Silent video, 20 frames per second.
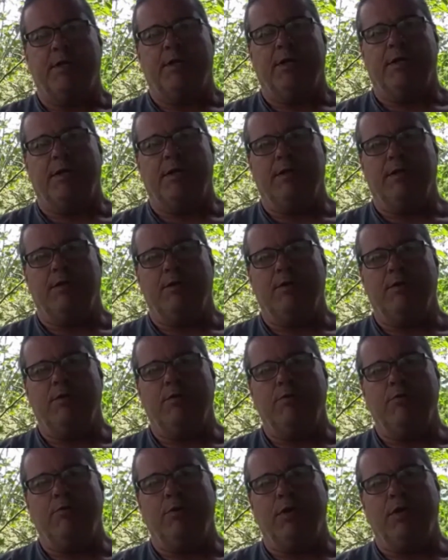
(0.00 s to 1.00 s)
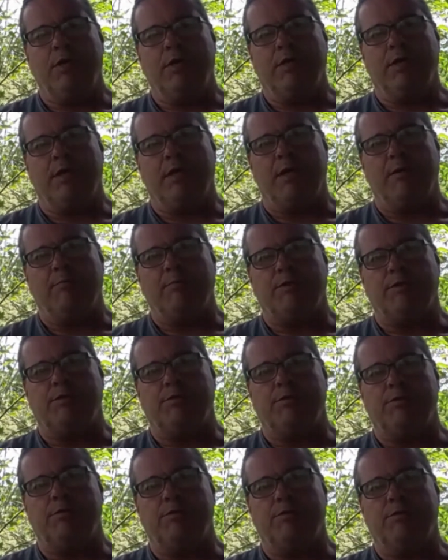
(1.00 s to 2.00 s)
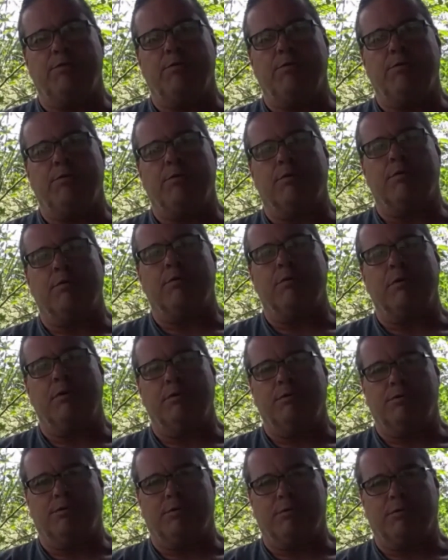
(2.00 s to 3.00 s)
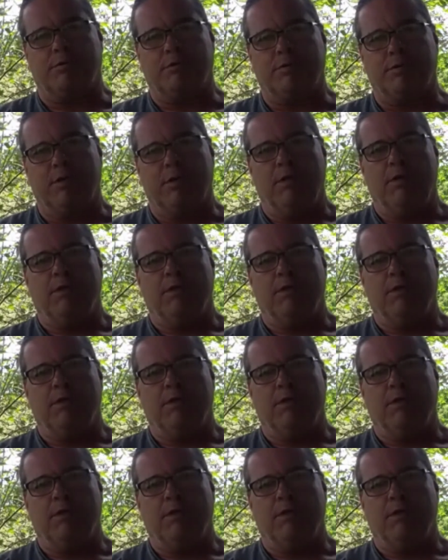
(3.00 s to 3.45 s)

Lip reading: and no one comes to good conclusions.